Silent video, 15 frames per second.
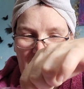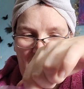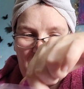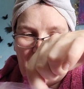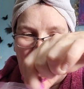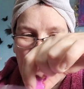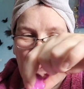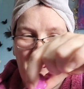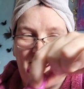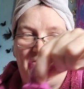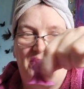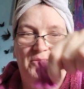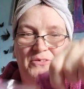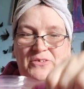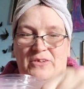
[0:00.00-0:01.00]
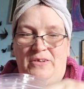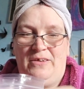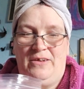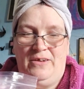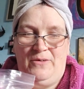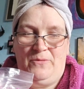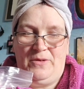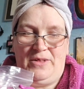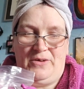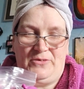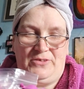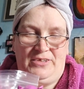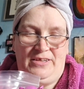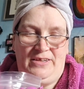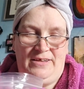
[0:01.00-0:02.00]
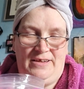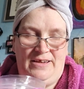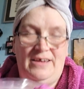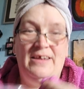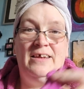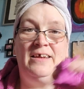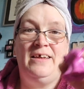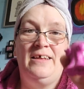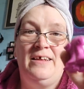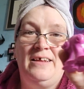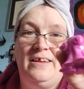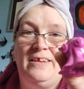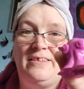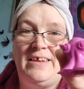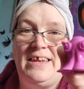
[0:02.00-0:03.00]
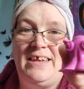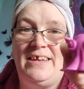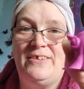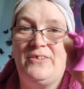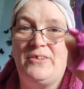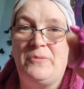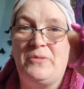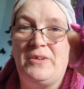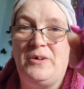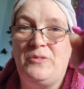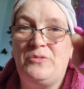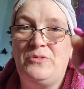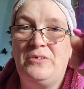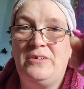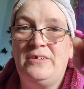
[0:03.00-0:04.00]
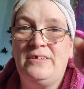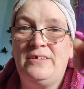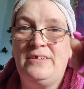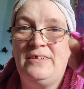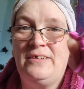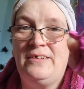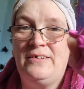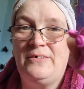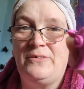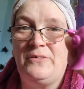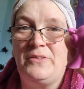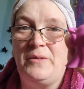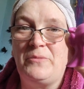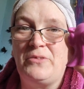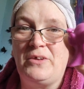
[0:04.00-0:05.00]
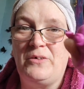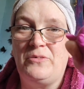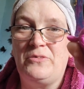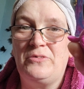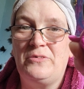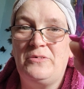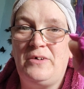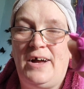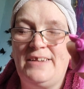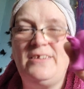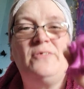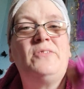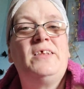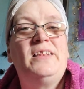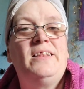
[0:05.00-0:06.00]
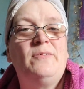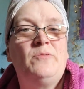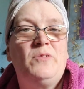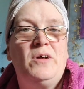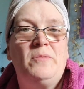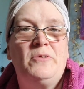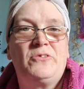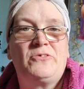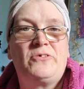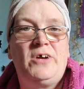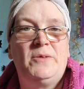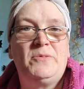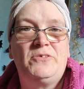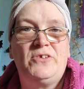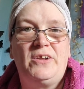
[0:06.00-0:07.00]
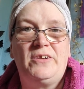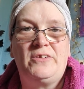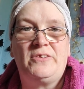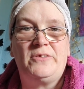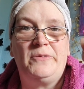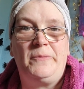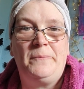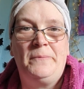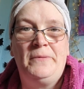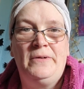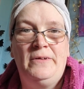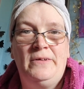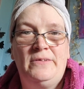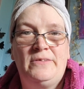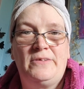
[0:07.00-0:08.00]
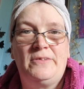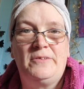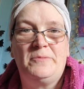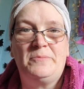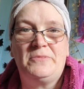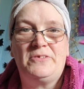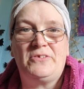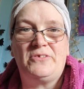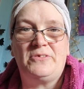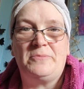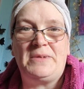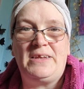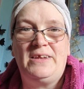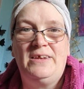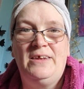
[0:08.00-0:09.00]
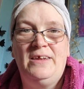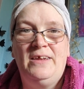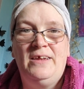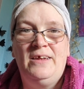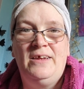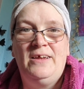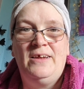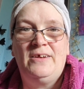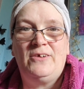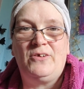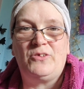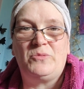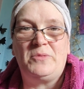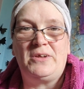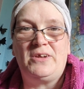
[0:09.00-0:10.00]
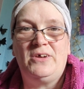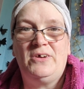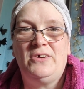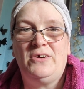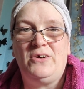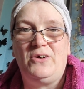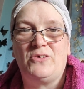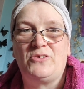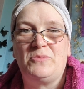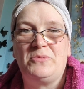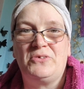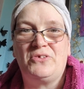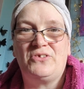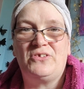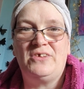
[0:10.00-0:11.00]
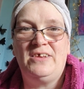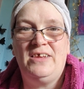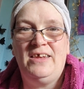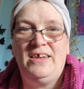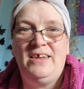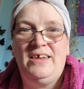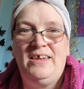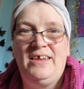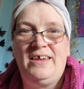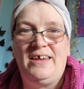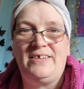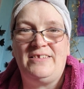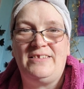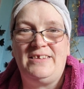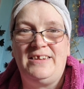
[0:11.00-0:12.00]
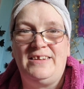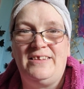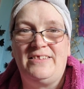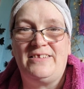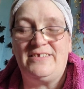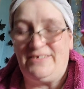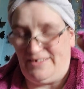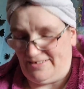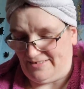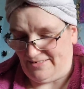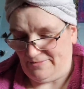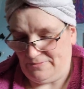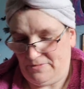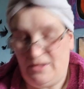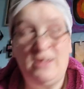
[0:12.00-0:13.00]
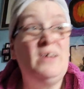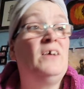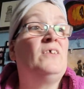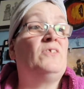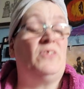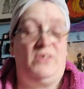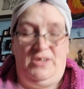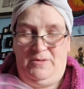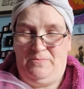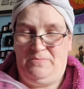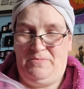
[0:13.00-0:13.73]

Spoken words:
have tentacles without his inkiness himself or themself. I don't think they've ascribed a gender to him, to them, just a big cosmic octopus, as indeed is the title. So you